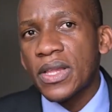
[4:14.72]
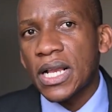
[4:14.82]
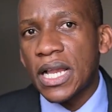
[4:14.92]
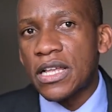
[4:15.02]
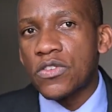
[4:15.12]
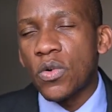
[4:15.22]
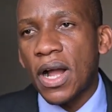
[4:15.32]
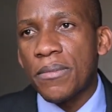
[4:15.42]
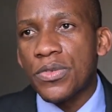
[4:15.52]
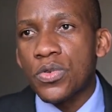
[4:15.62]
clients who
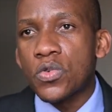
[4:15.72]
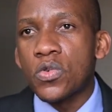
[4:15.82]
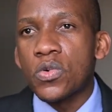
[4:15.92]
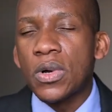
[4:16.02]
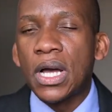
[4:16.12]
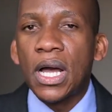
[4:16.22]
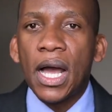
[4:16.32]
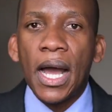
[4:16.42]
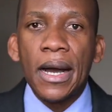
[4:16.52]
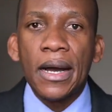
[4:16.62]
come through
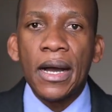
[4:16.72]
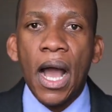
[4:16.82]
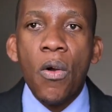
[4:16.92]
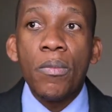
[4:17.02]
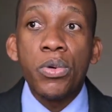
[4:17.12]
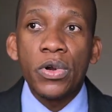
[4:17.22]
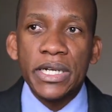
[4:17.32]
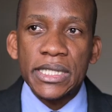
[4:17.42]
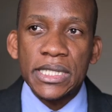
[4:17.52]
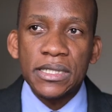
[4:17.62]
our
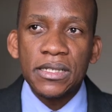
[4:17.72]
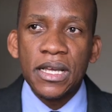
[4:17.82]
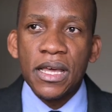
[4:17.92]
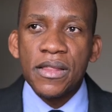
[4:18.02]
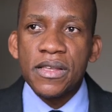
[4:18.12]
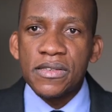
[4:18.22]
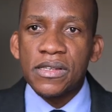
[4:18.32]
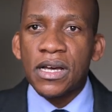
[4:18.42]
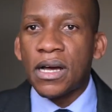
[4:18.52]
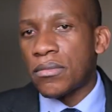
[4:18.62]
brokers.
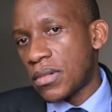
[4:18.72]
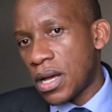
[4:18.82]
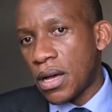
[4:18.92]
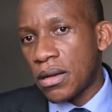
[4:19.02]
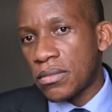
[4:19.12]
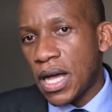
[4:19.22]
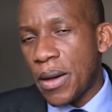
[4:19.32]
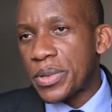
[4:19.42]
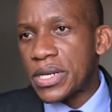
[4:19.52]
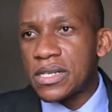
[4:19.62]
These are
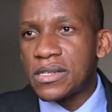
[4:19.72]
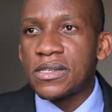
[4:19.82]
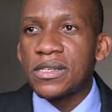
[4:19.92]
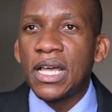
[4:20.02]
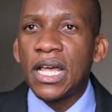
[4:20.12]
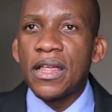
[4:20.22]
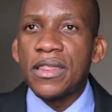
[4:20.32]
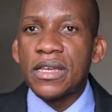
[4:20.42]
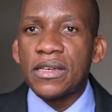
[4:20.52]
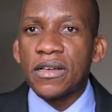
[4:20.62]
companies
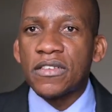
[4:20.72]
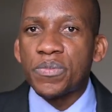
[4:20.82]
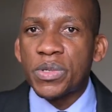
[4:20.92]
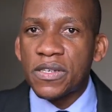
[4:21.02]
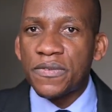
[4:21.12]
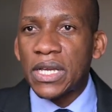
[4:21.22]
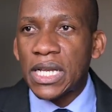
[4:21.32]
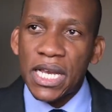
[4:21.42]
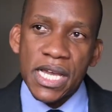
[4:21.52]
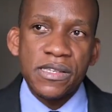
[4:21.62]
that are
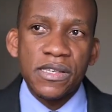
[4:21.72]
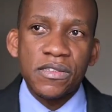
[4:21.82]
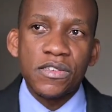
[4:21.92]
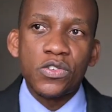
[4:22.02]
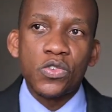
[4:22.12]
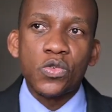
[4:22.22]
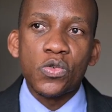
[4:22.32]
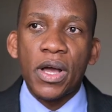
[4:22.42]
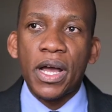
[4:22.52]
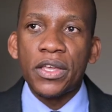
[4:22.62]
specifically licensed
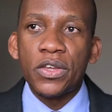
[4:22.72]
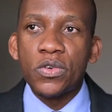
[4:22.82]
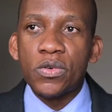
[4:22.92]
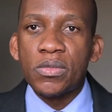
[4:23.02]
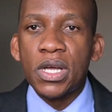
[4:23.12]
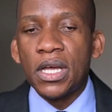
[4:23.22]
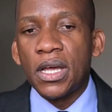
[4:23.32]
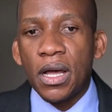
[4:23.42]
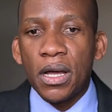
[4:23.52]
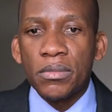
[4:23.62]
to
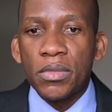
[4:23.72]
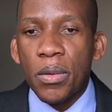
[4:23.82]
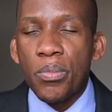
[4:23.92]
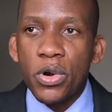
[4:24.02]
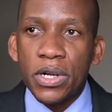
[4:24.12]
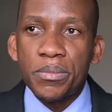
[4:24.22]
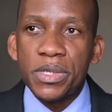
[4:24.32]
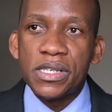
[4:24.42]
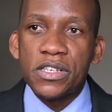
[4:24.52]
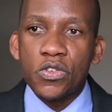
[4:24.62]
a broker
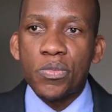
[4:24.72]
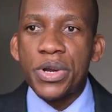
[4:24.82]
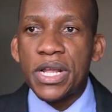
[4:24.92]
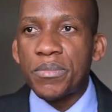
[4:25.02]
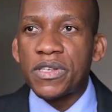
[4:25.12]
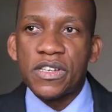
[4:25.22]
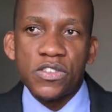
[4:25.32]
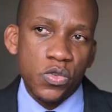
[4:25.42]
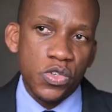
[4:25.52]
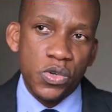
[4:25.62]
business or bring
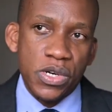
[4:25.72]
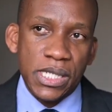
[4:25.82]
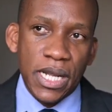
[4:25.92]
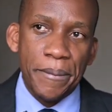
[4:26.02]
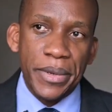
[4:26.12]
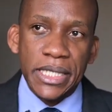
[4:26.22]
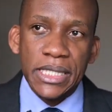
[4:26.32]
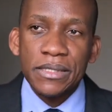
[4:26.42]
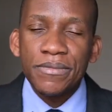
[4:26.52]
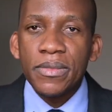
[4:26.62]
business to insurance
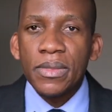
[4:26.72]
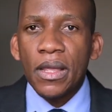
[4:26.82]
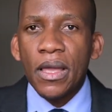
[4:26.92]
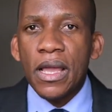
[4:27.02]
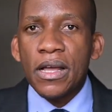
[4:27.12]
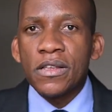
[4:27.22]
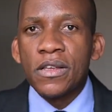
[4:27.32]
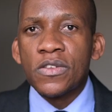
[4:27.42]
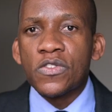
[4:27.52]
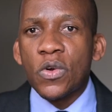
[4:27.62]
companies. Yeah.
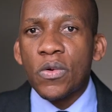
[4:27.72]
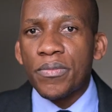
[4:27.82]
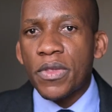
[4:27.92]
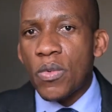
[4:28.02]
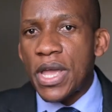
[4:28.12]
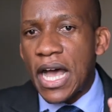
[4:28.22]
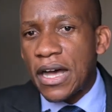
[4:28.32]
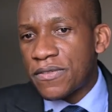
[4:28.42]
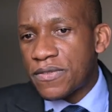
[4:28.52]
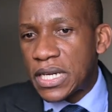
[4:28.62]
So we
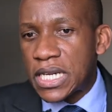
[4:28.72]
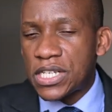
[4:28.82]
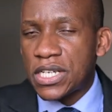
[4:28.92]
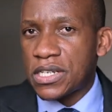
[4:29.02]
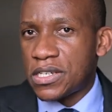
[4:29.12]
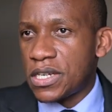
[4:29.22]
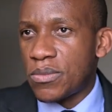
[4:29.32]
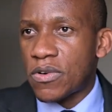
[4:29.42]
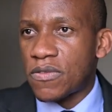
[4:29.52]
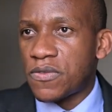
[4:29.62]
have a dedicated
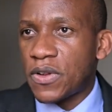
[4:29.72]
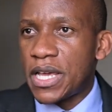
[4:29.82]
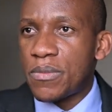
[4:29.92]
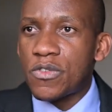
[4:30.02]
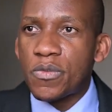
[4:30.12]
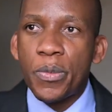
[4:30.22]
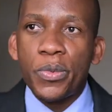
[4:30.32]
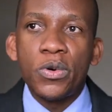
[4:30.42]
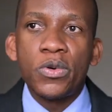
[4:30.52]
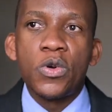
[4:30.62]
team of claims
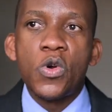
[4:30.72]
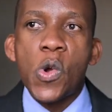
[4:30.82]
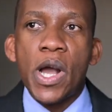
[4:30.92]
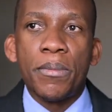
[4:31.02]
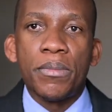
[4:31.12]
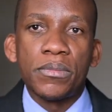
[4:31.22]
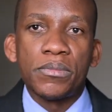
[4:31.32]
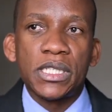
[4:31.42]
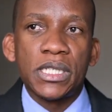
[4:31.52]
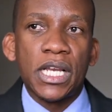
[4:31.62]
people who are
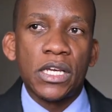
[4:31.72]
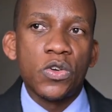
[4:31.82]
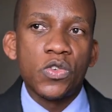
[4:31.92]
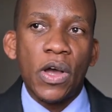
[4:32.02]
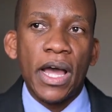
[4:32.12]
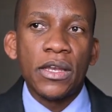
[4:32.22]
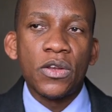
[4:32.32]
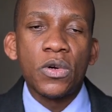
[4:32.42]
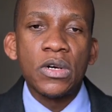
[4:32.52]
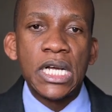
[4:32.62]
basically going to
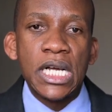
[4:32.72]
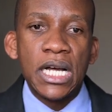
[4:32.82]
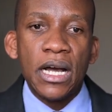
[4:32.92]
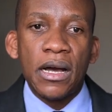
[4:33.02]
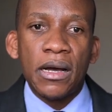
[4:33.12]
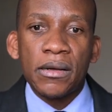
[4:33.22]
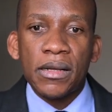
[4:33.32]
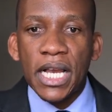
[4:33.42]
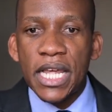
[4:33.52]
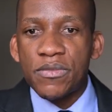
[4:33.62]
handle
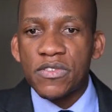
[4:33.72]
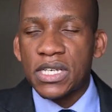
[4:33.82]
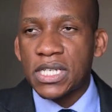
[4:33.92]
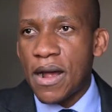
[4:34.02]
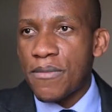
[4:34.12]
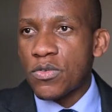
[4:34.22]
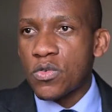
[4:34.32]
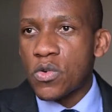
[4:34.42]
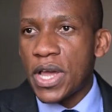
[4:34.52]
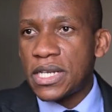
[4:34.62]
claims that come
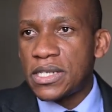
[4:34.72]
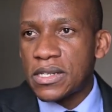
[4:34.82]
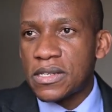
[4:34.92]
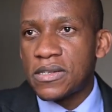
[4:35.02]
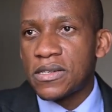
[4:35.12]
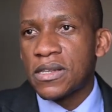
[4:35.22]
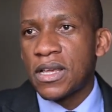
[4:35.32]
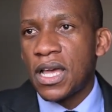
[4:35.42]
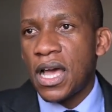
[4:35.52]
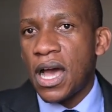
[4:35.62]
through agents.
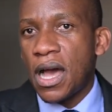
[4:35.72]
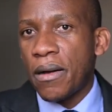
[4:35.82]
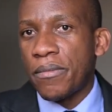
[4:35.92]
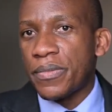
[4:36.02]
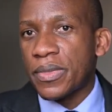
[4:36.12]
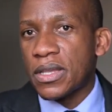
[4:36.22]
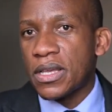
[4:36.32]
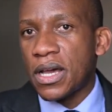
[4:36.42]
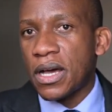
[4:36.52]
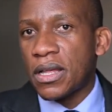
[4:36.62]

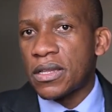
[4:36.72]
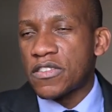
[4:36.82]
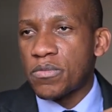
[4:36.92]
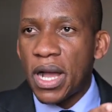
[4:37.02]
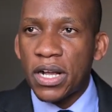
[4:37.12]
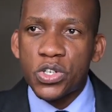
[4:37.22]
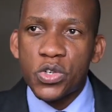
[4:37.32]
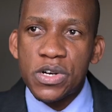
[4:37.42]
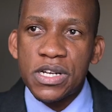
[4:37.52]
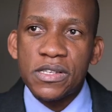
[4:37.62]
There's bank
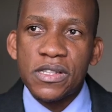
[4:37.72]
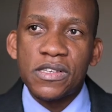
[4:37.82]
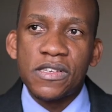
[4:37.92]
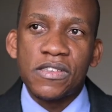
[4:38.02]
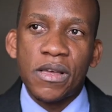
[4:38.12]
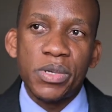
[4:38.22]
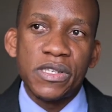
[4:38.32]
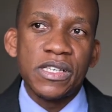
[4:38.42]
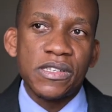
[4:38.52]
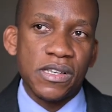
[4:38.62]
assurance. This is a
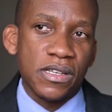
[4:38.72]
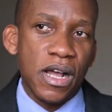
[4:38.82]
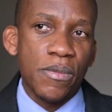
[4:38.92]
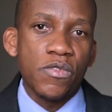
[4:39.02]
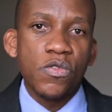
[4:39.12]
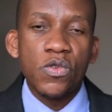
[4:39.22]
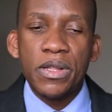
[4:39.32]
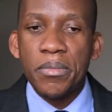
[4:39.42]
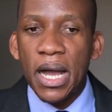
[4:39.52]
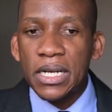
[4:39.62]
business that comes through
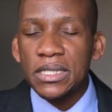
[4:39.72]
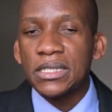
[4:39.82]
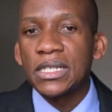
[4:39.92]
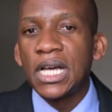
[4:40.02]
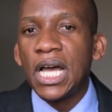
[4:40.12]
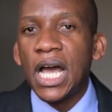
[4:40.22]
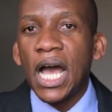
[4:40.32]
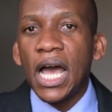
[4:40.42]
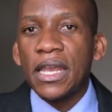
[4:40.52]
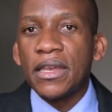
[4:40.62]
the banks,
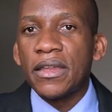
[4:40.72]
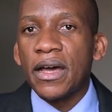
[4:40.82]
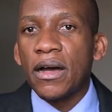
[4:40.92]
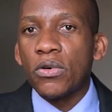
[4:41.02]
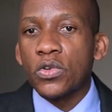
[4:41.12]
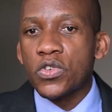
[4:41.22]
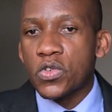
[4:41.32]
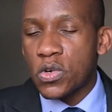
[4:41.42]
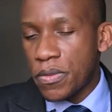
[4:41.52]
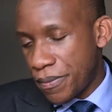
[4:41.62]
and
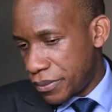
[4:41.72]
also